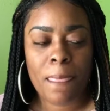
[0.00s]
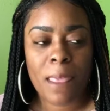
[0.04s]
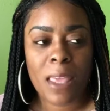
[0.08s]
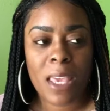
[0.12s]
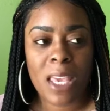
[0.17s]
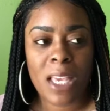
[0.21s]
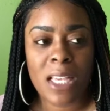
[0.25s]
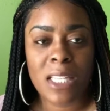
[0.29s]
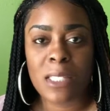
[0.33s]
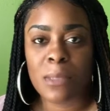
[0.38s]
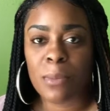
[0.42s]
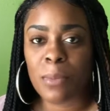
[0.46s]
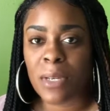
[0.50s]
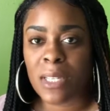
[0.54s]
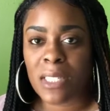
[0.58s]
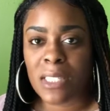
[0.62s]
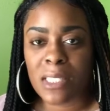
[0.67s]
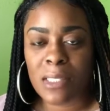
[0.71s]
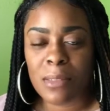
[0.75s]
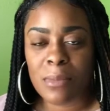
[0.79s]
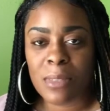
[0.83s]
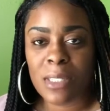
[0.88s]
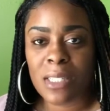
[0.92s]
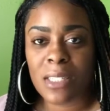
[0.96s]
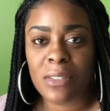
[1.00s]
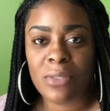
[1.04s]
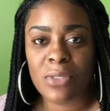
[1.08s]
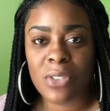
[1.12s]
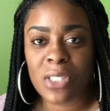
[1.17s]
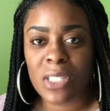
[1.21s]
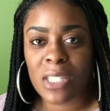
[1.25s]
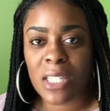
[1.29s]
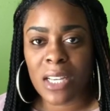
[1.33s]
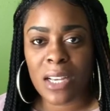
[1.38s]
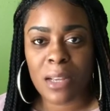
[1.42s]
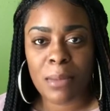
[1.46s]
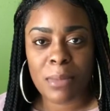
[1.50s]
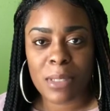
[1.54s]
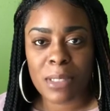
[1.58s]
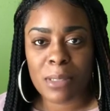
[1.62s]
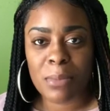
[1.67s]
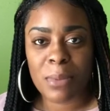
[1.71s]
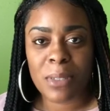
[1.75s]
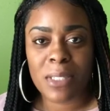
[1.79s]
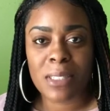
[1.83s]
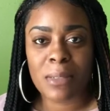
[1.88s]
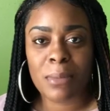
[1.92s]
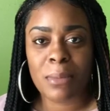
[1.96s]
express themselves just like I'm
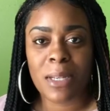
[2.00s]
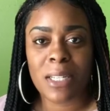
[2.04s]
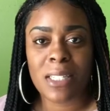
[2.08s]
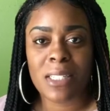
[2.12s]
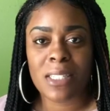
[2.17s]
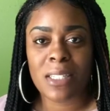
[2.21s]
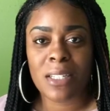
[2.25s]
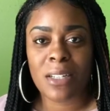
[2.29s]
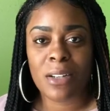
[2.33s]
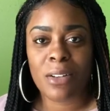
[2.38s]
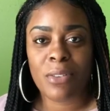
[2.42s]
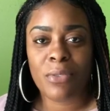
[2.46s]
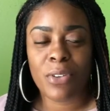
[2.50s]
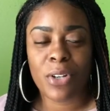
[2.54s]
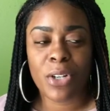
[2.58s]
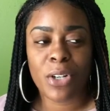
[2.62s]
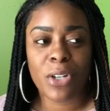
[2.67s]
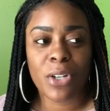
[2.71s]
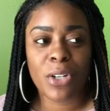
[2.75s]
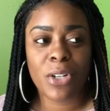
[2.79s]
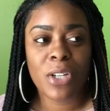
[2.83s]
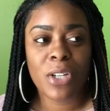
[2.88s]
expressing myself, or